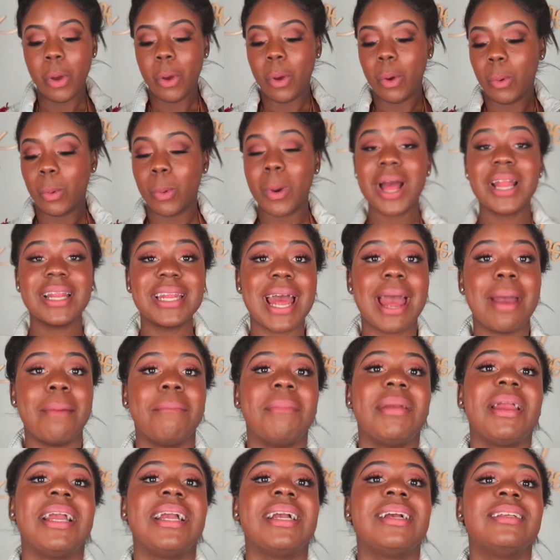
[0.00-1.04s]
what that
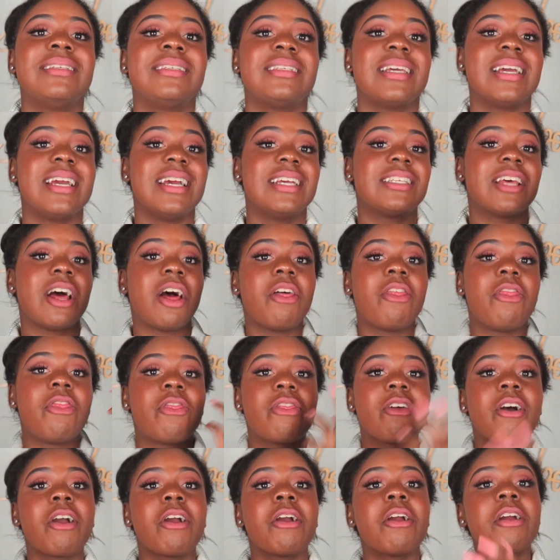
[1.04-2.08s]
means is a
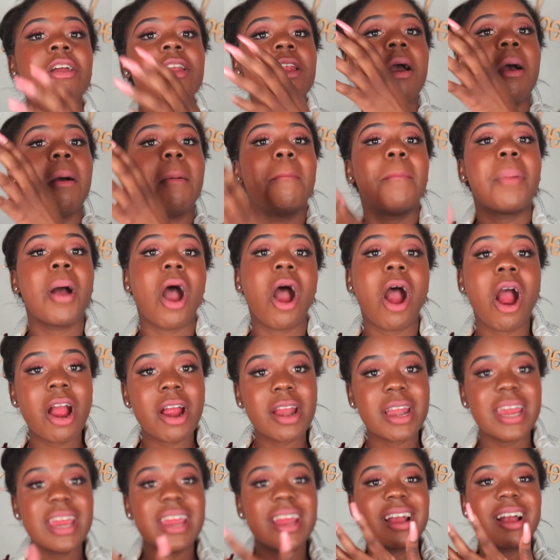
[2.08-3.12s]

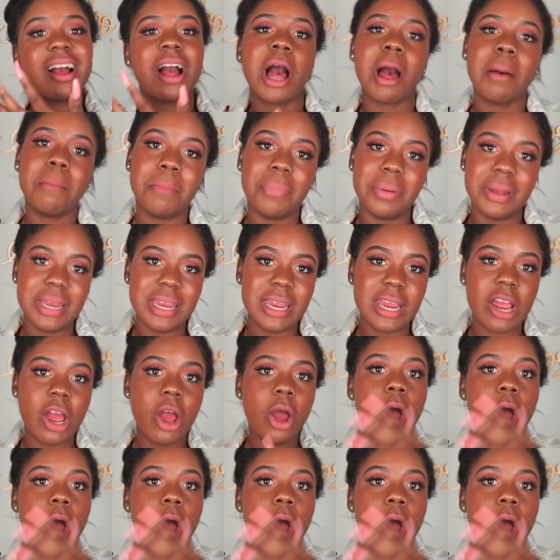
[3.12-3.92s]
third-party company